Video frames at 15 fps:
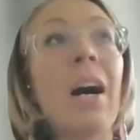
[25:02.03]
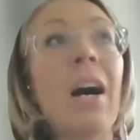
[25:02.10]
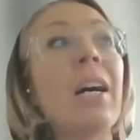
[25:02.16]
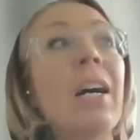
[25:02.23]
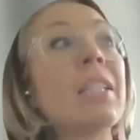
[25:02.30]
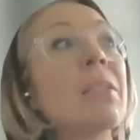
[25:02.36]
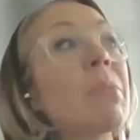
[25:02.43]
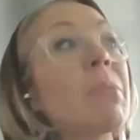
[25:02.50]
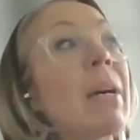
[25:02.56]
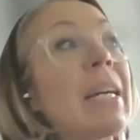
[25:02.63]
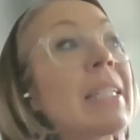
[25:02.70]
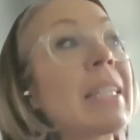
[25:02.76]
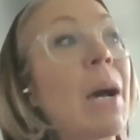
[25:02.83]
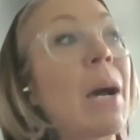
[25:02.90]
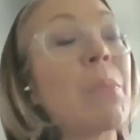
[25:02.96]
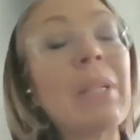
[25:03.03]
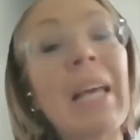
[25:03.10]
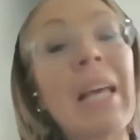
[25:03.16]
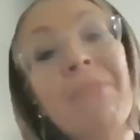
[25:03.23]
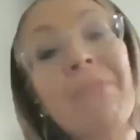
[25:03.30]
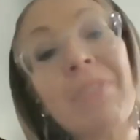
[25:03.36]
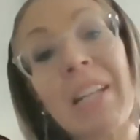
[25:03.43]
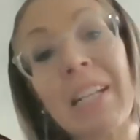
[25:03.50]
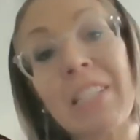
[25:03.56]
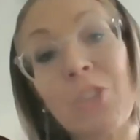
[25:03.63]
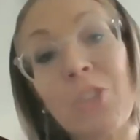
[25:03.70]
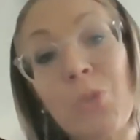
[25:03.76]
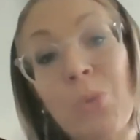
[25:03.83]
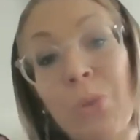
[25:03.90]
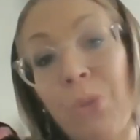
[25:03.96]
Otherwise, I will have another
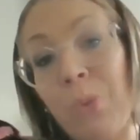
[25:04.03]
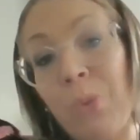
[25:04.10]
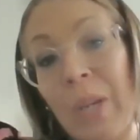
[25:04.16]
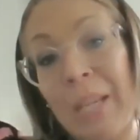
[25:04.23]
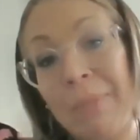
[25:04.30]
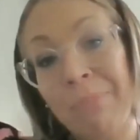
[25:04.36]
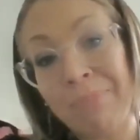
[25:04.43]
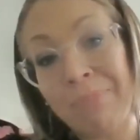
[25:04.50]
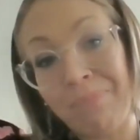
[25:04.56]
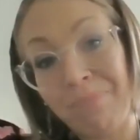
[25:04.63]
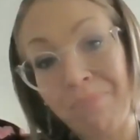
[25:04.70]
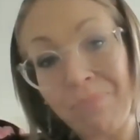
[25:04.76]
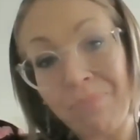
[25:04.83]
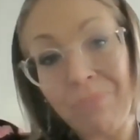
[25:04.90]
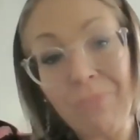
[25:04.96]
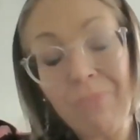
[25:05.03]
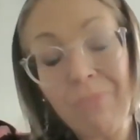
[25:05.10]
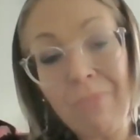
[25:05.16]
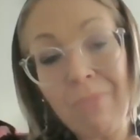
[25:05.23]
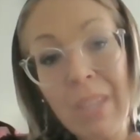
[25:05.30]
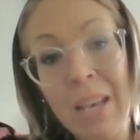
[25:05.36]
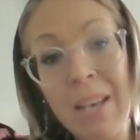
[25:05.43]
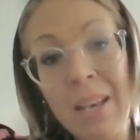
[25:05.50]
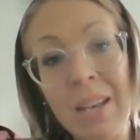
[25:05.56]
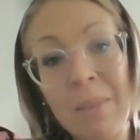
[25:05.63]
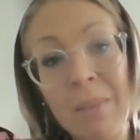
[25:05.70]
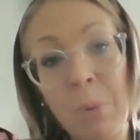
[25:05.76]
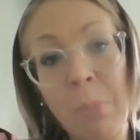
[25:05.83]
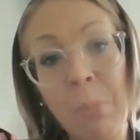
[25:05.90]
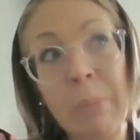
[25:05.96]
2 or 3,
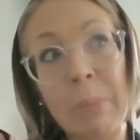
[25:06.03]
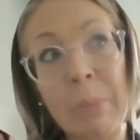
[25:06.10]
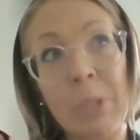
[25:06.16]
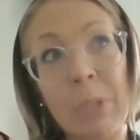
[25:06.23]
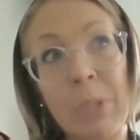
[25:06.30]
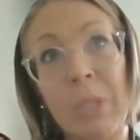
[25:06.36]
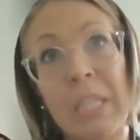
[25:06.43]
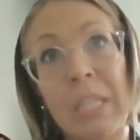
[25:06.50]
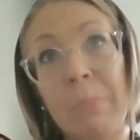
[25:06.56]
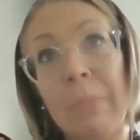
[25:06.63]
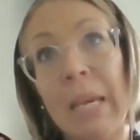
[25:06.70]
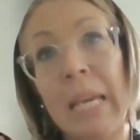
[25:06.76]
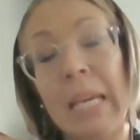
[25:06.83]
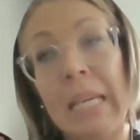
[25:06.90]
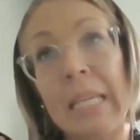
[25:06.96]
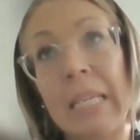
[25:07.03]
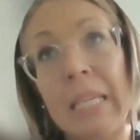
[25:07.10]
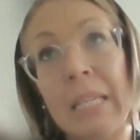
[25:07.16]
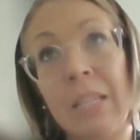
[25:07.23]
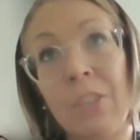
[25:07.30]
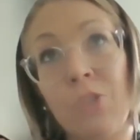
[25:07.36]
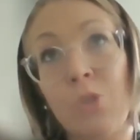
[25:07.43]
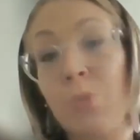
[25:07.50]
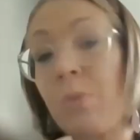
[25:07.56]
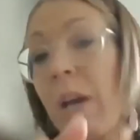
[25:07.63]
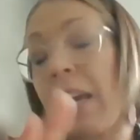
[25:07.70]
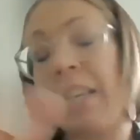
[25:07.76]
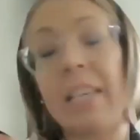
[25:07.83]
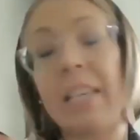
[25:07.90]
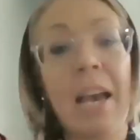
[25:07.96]
probably between May to
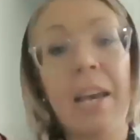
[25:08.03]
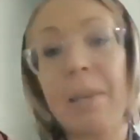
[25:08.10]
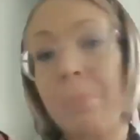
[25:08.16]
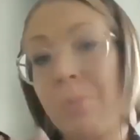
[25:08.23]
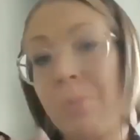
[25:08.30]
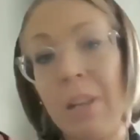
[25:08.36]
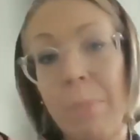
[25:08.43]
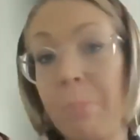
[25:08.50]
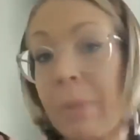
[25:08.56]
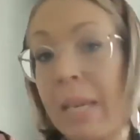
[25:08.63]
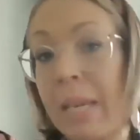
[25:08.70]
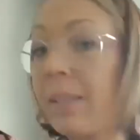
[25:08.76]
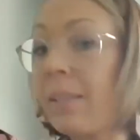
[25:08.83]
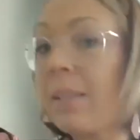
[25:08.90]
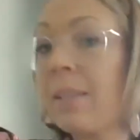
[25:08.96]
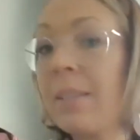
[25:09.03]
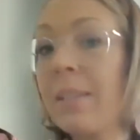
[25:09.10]
April and May.